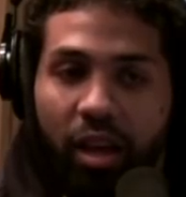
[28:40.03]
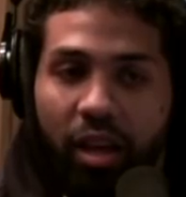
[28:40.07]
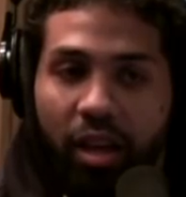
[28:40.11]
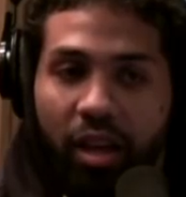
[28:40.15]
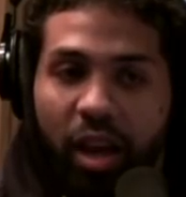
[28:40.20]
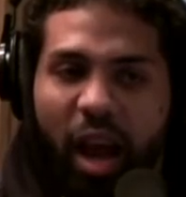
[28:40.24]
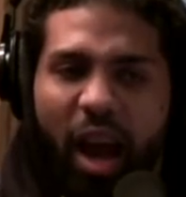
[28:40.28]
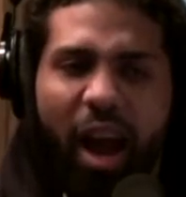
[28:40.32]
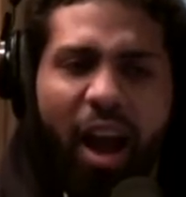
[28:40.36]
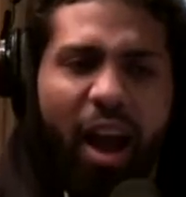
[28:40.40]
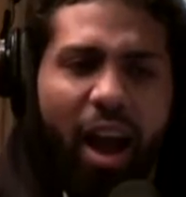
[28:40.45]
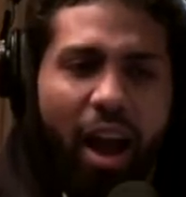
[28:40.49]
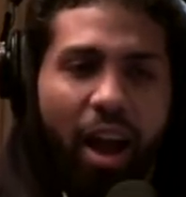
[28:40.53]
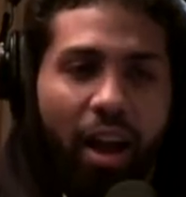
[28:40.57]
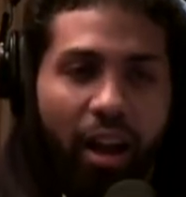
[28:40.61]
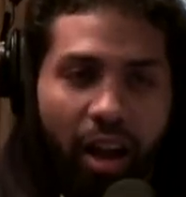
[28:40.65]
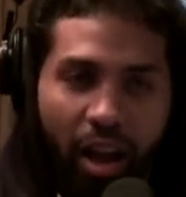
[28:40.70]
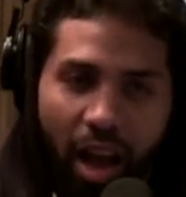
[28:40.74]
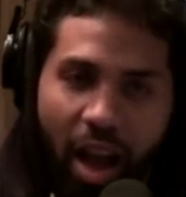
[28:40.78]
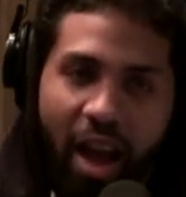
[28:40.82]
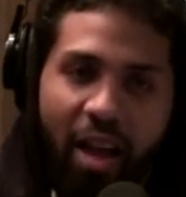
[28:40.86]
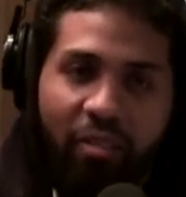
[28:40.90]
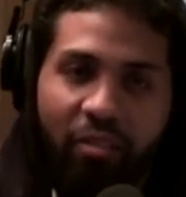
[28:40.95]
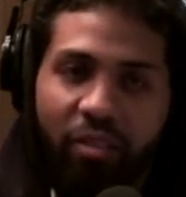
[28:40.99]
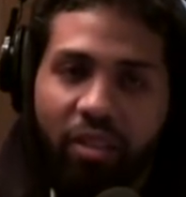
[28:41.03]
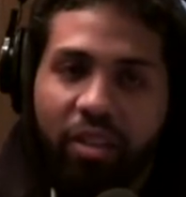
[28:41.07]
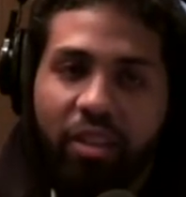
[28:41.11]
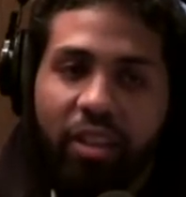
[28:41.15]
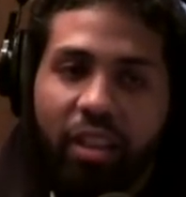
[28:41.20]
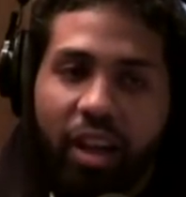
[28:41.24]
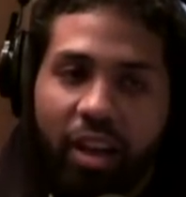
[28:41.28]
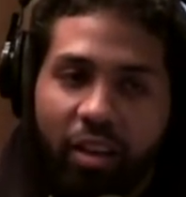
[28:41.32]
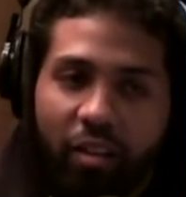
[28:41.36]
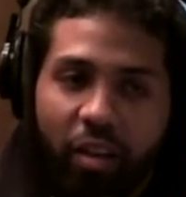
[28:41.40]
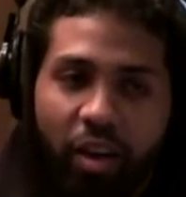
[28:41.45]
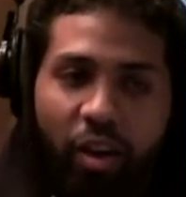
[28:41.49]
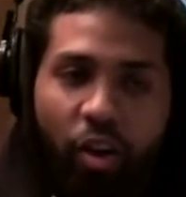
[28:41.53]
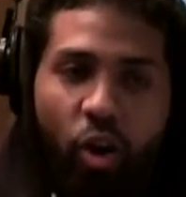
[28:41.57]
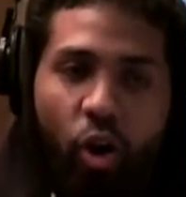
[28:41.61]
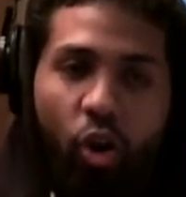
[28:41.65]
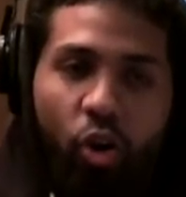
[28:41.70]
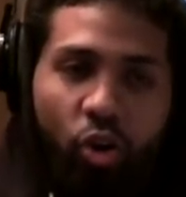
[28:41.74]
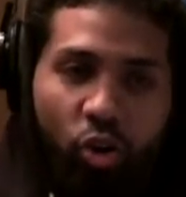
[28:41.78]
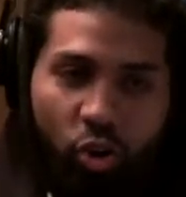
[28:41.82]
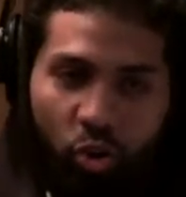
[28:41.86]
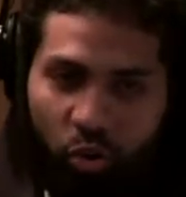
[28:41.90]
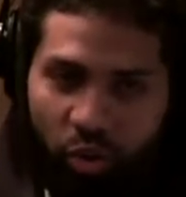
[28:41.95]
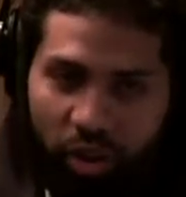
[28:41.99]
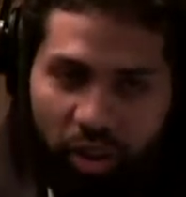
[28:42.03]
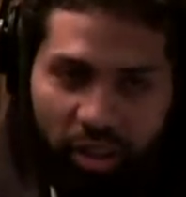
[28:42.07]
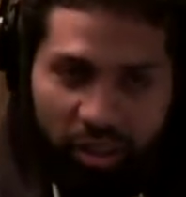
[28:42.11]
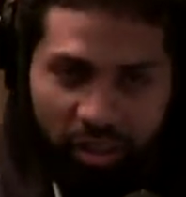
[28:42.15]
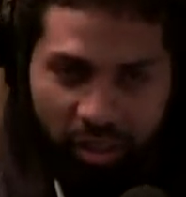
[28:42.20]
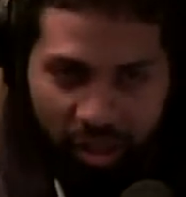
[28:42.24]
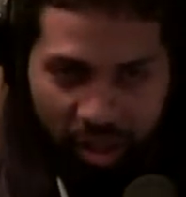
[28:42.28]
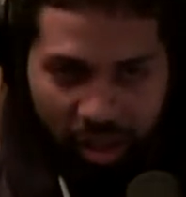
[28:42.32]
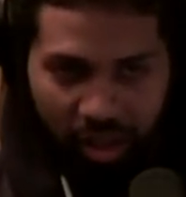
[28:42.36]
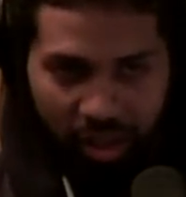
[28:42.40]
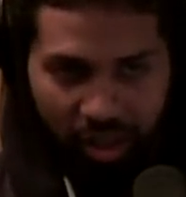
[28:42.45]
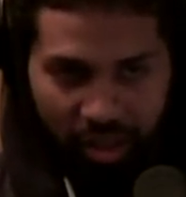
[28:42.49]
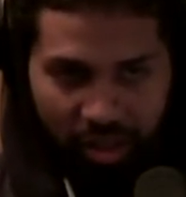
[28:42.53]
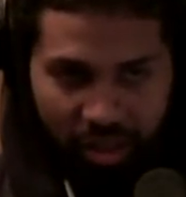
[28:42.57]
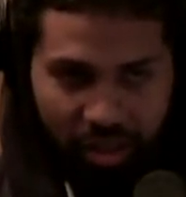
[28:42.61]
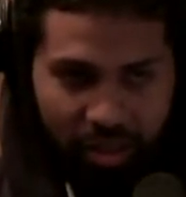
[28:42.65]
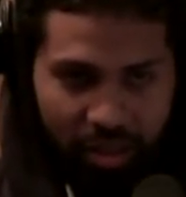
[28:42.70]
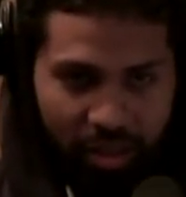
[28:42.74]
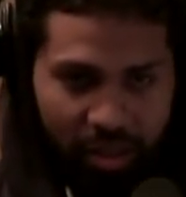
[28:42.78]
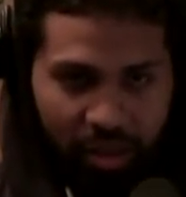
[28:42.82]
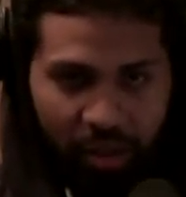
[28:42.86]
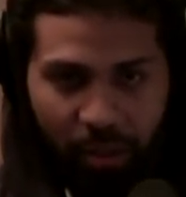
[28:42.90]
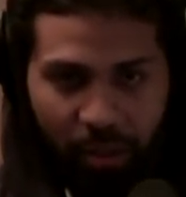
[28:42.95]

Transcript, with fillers: And I, I have a, a, an ongoing saying.